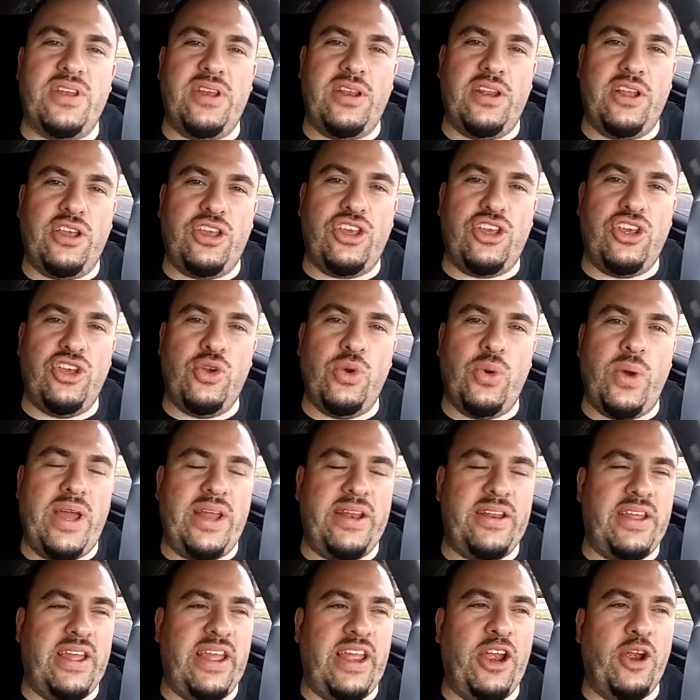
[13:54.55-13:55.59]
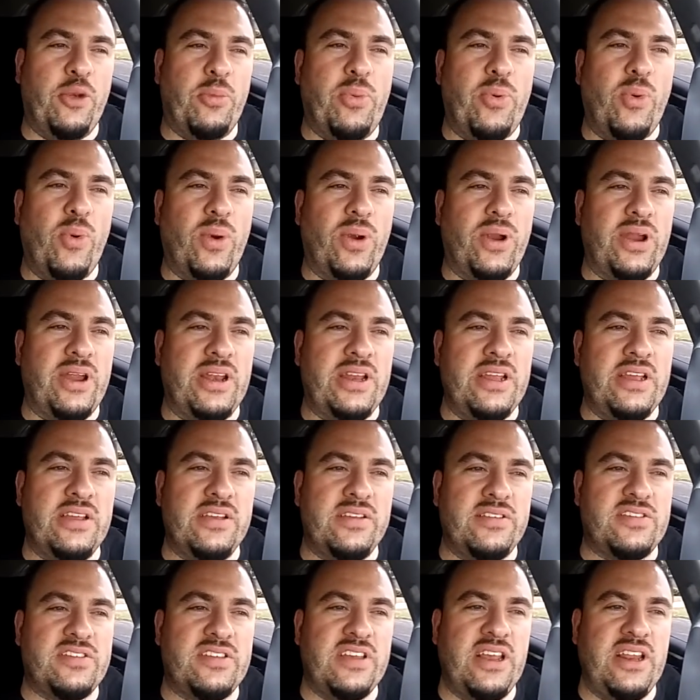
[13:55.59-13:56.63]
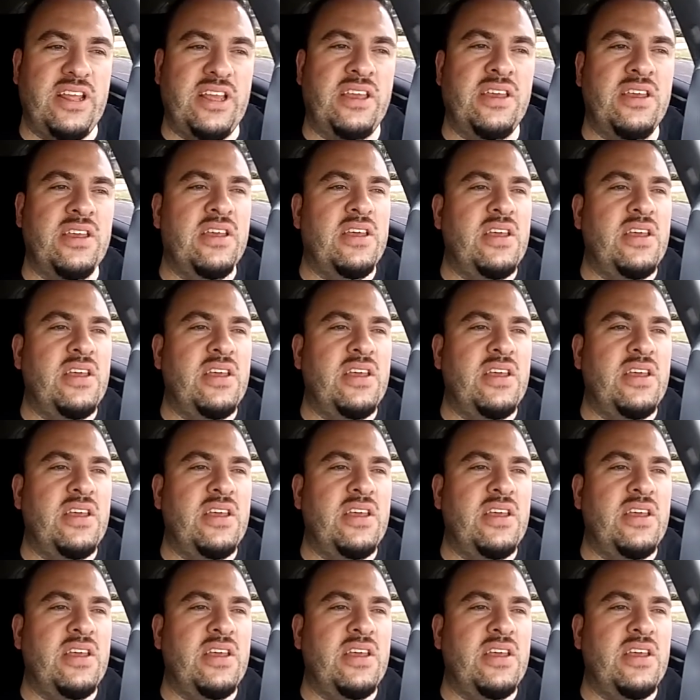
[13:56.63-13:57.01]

in the queue at the airport in his city